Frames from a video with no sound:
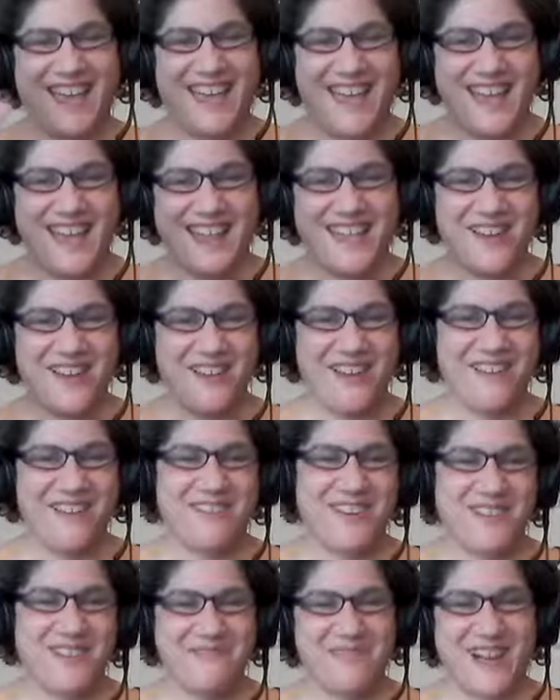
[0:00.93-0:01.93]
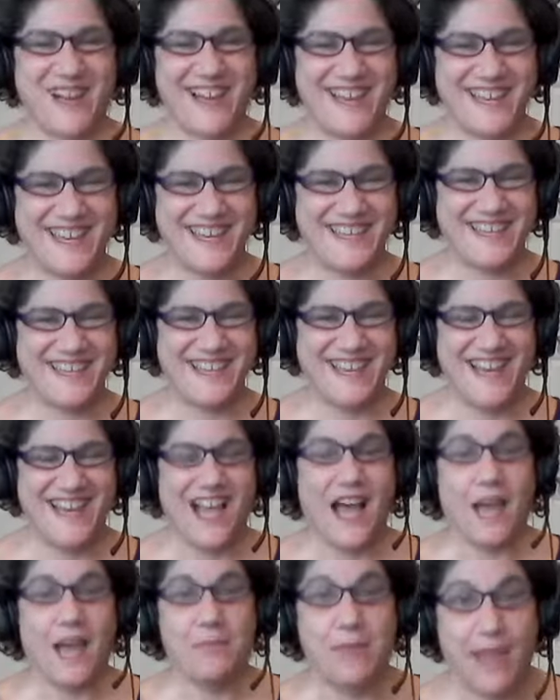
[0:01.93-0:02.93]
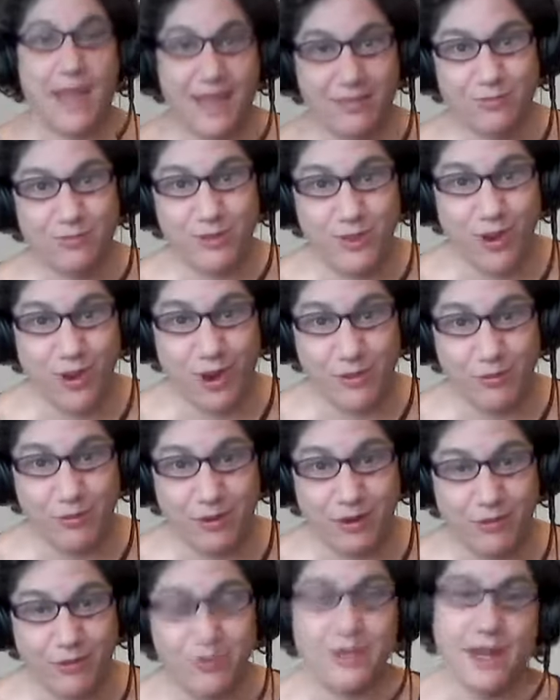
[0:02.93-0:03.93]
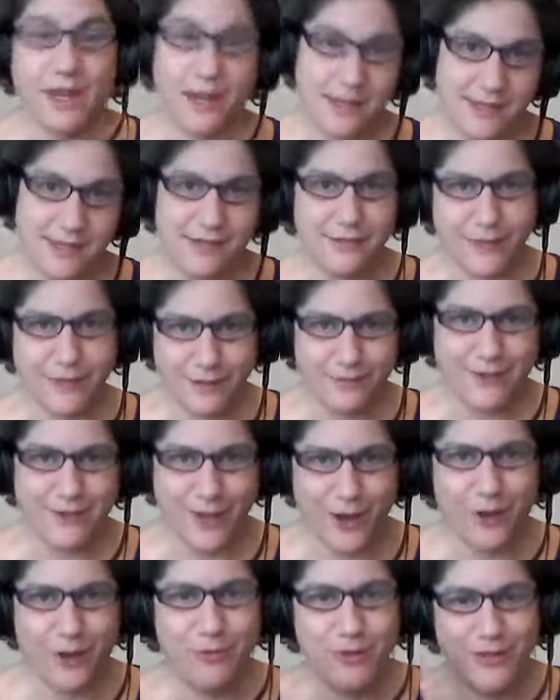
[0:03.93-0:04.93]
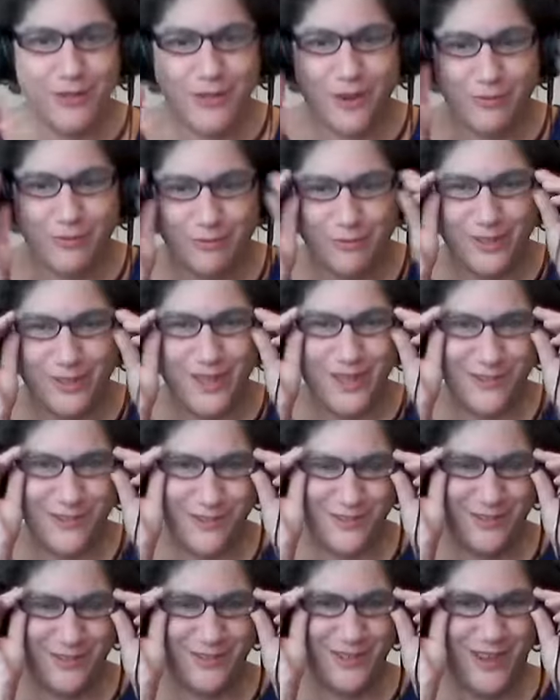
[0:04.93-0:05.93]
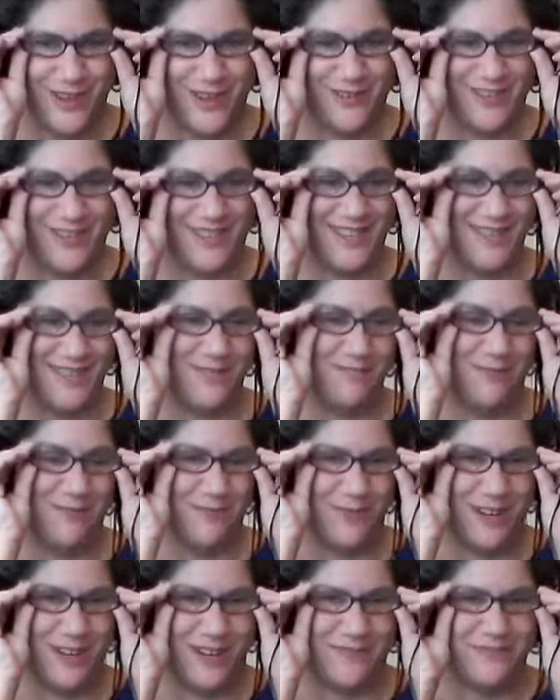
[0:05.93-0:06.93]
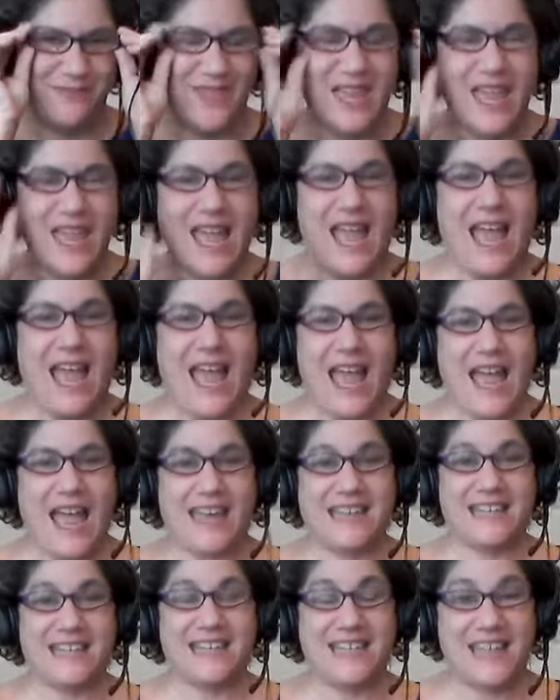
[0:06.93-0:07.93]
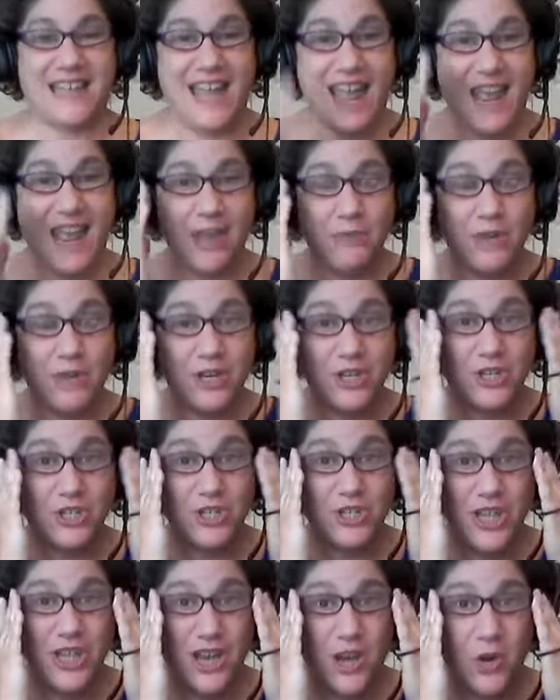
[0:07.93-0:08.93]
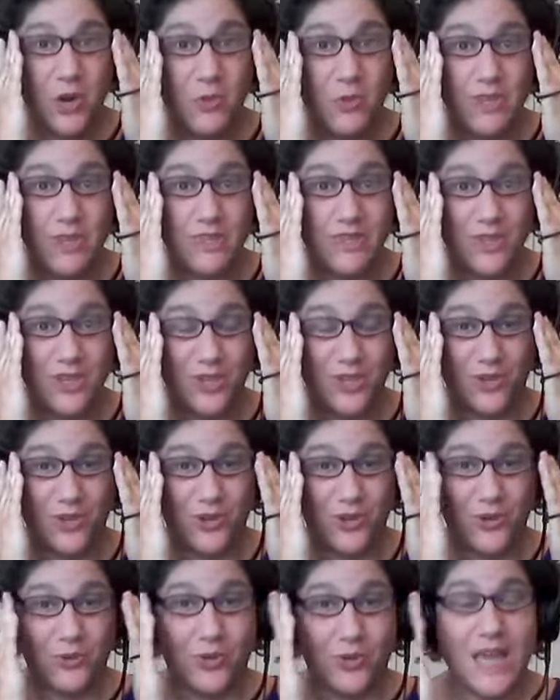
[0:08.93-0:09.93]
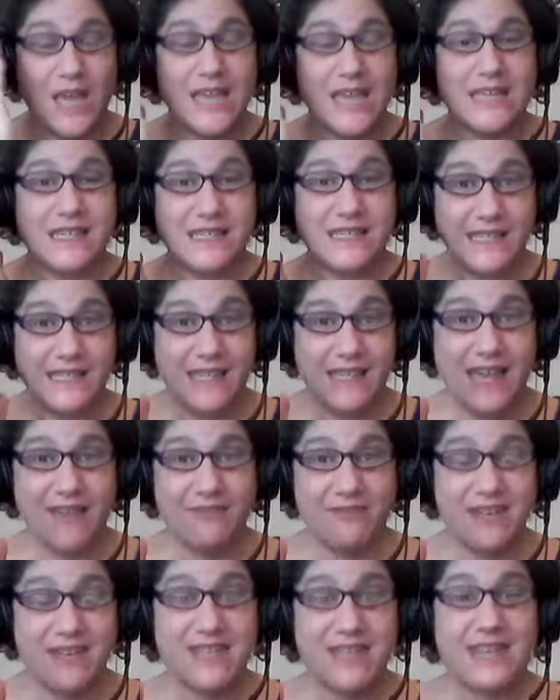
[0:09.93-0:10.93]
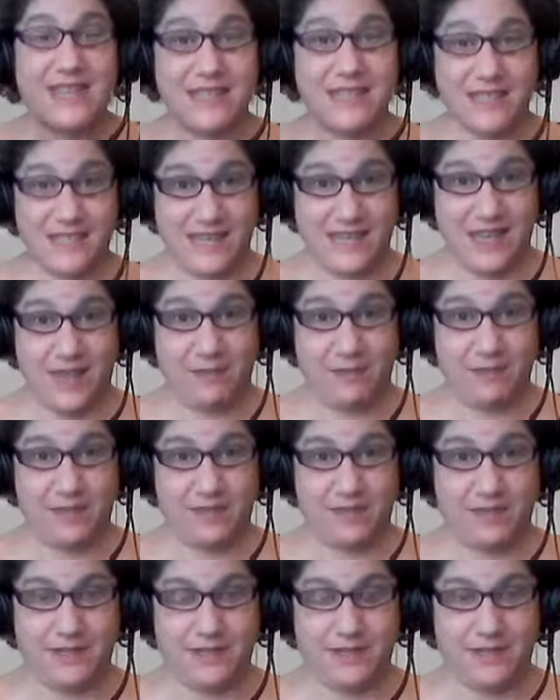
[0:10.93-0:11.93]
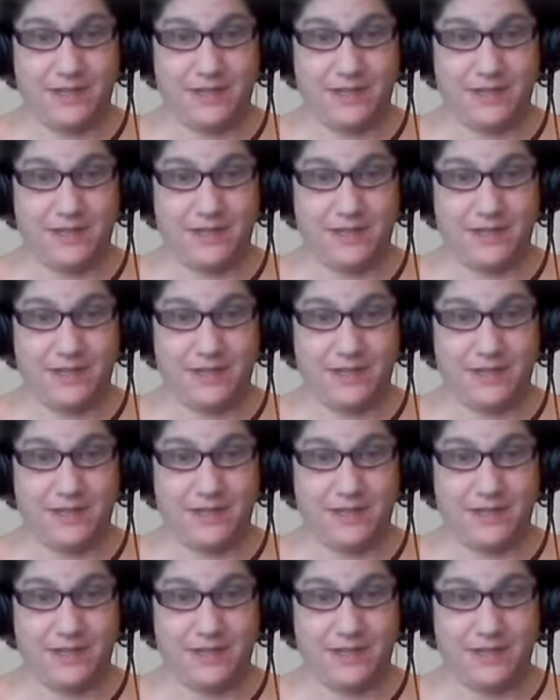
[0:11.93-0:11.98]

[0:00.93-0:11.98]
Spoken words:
Hello, everyone. I'm Catherine Yarbrough, in case you don't know, which hopefully you do know at this point. And today I want to share with you 7 steps